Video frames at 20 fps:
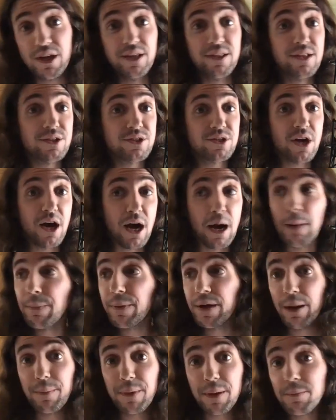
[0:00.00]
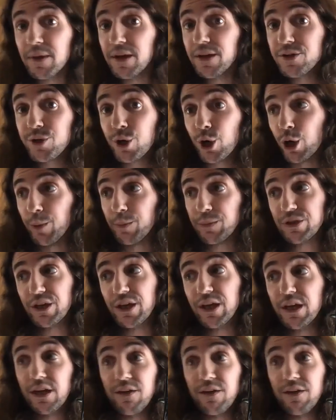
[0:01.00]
in this upcoming midterms.